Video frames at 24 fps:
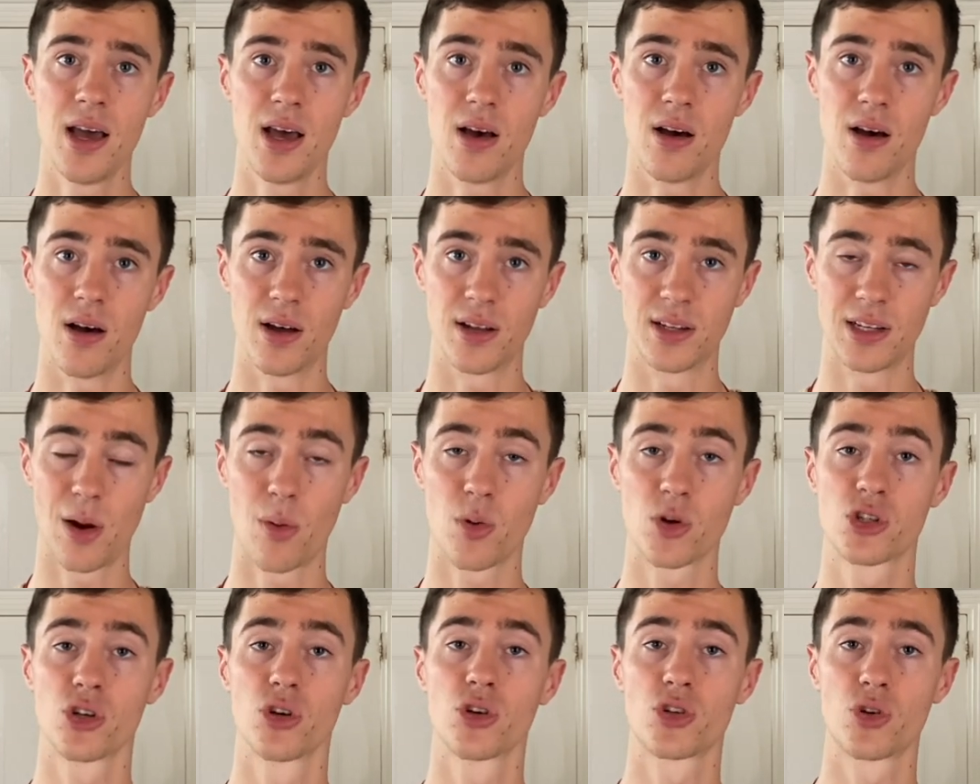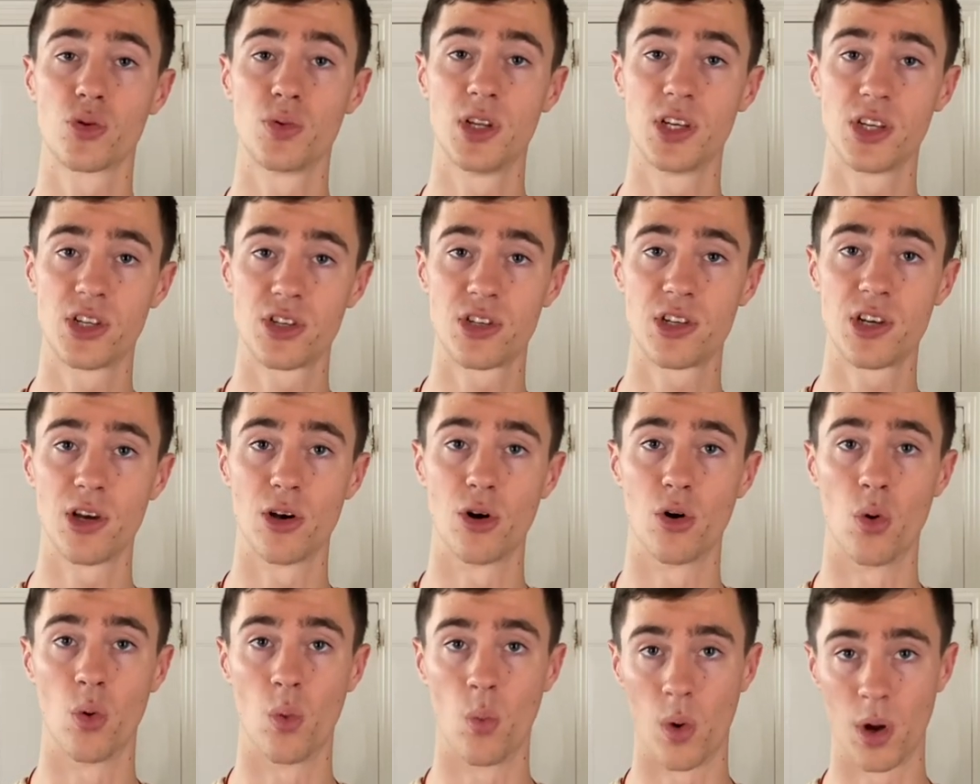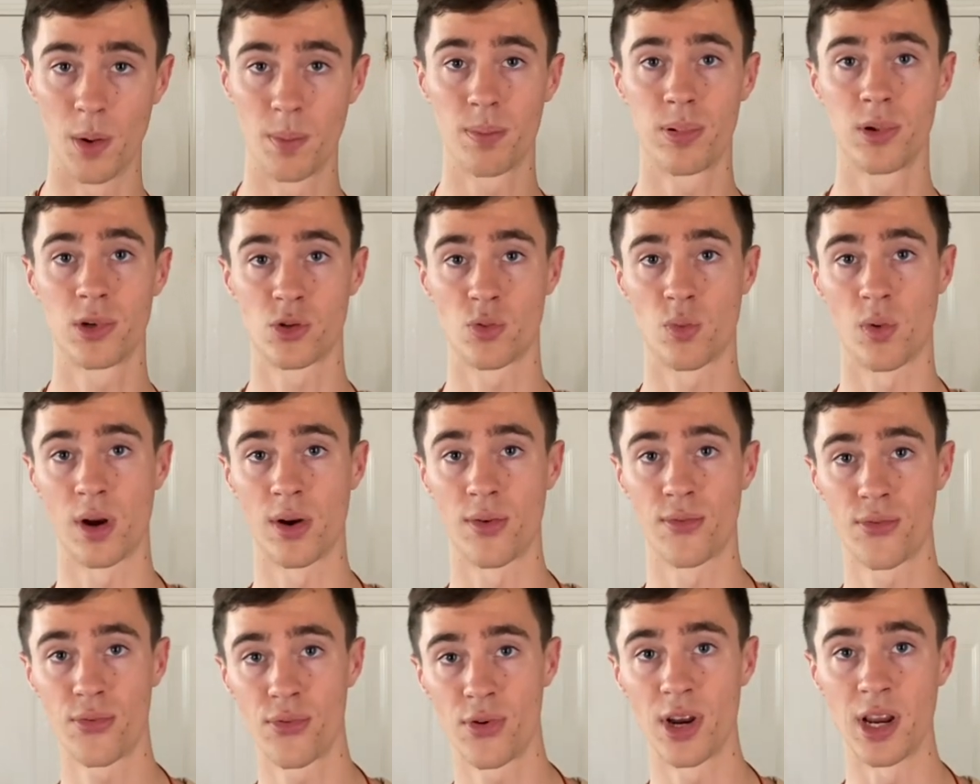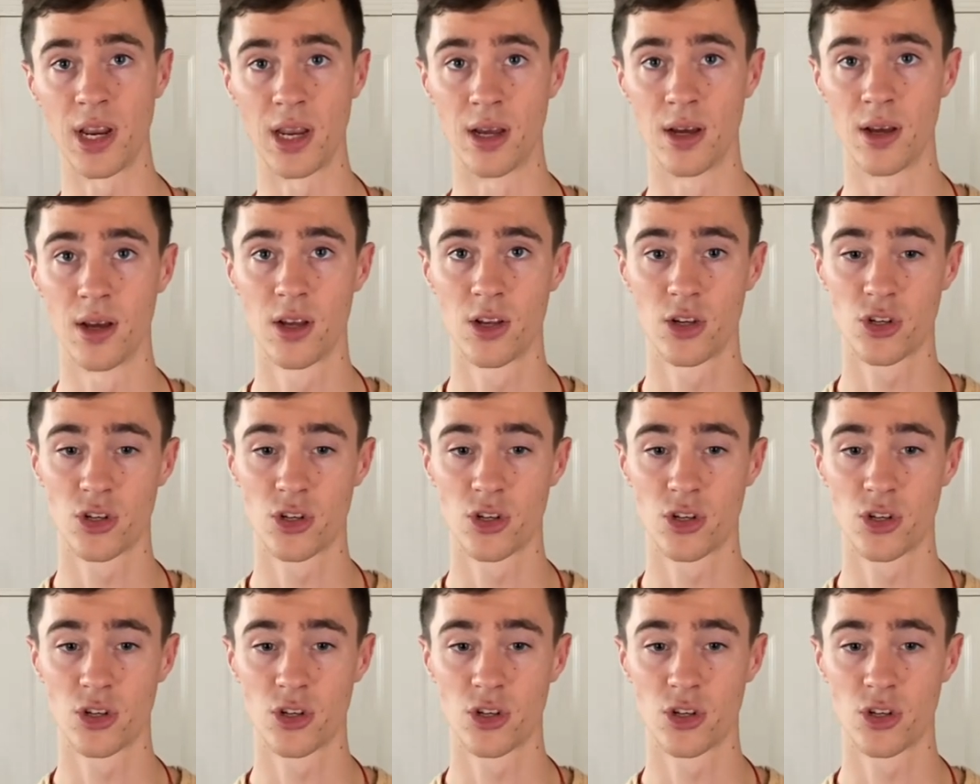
uh, there was also this sale, one plus one free.